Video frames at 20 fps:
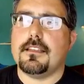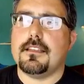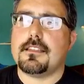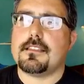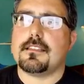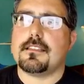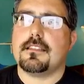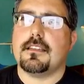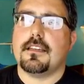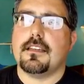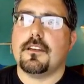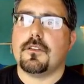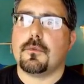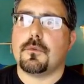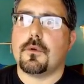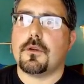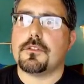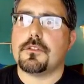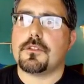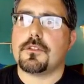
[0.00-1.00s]
this? I hear the
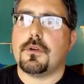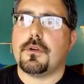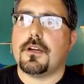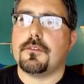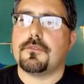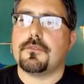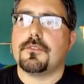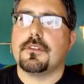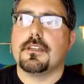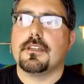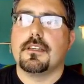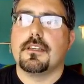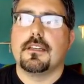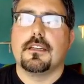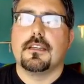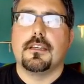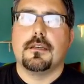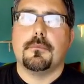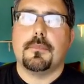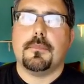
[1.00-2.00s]
roads are rough."
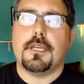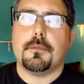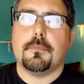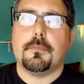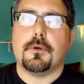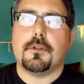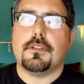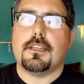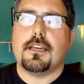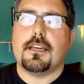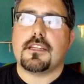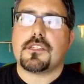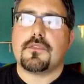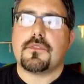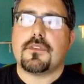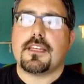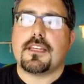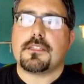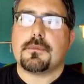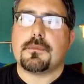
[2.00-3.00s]
Pete pulled down his
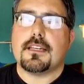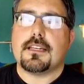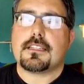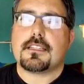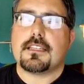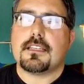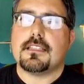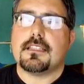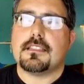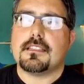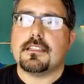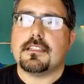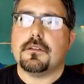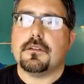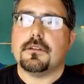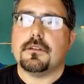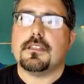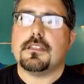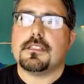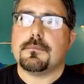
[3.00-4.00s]
face mask and
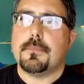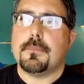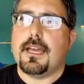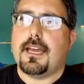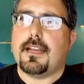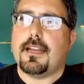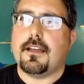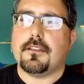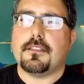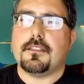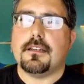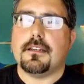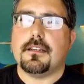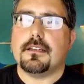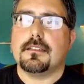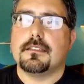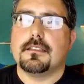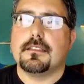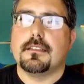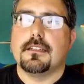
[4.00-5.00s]
continued. "It's bad out there."